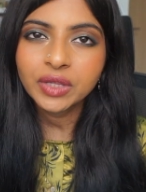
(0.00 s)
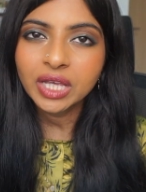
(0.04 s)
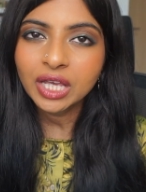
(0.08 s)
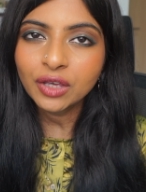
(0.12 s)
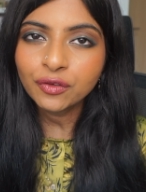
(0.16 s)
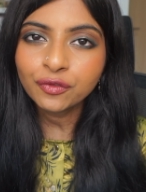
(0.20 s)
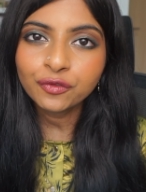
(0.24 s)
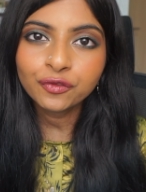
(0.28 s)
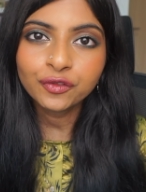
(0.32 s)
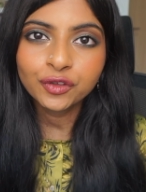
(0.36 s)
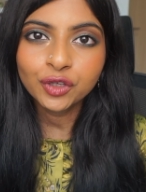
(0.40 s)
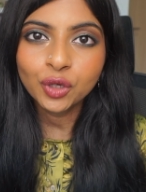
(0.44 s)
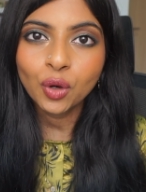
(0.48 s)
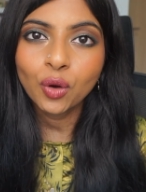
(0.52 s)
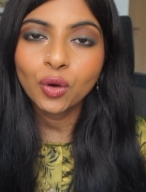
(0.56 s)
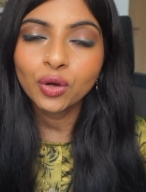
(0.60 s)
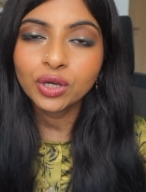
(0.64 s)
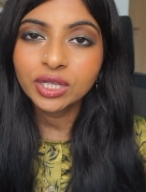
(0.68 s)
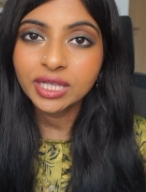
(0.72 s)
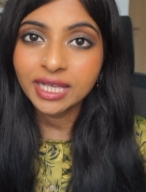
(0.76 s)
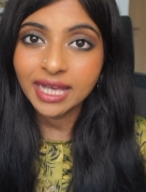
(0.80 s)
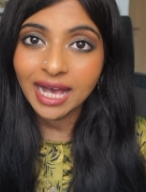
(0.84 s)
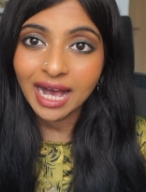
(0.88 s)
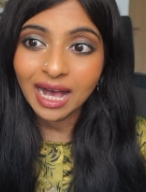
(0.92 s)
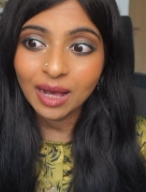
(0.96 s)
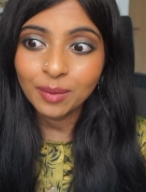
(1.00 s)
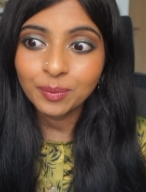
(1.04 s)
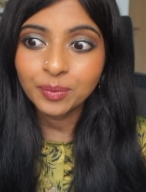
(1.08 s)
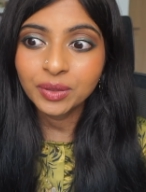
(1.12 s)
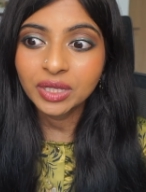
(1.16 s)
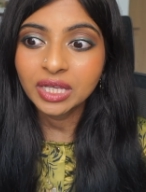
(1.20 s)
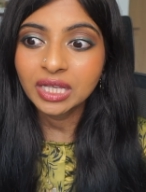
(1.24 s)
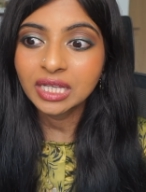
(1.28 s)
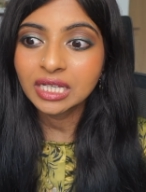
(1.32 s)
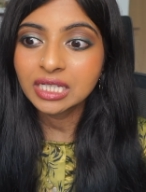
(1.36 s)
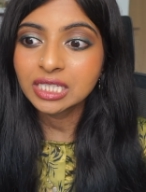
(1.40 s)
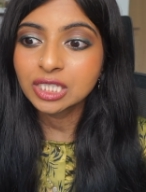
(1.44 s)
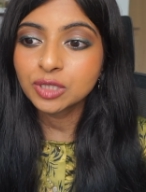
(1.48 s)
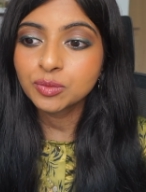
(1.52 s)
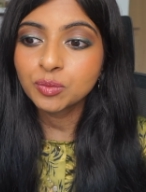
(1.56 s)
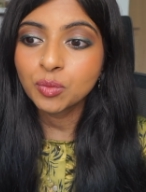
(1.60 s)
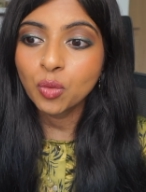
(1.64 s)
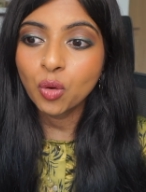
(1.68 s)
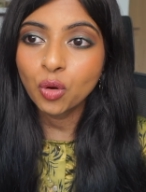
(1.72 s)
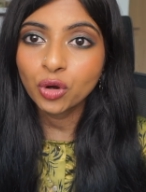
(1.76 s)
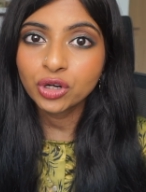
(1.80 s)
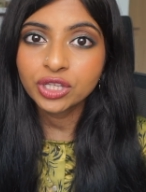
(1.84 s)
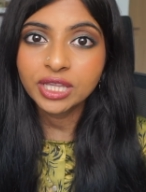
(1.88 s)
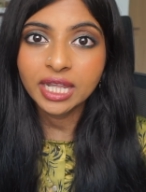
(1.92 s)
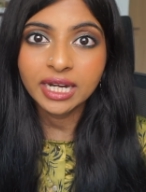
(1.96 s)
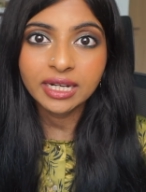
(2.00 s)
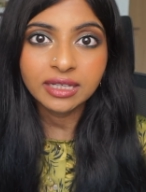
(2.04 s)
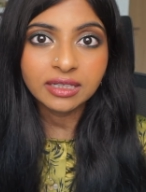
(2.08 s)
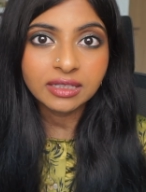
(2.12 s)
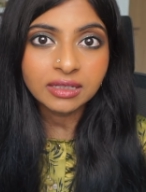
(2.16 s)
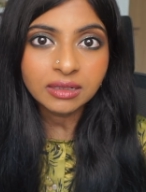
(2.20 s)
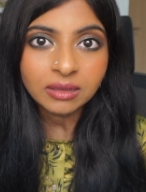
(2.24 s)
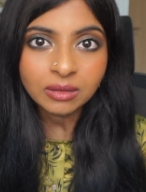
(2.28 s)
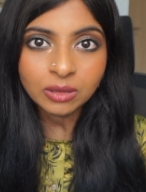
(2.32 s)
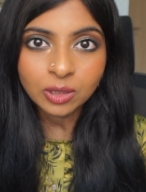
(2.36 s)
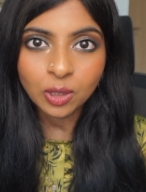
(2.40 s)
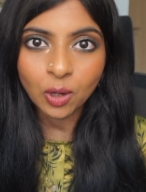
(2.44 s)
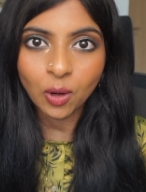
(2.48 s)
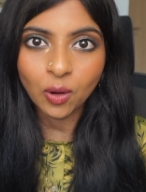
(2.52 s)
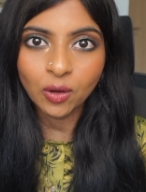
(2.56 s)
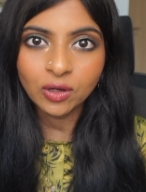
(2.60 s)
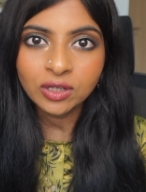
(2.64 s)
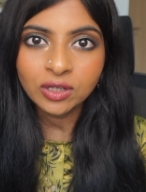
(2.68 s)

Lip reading: If your gap is more than a year long,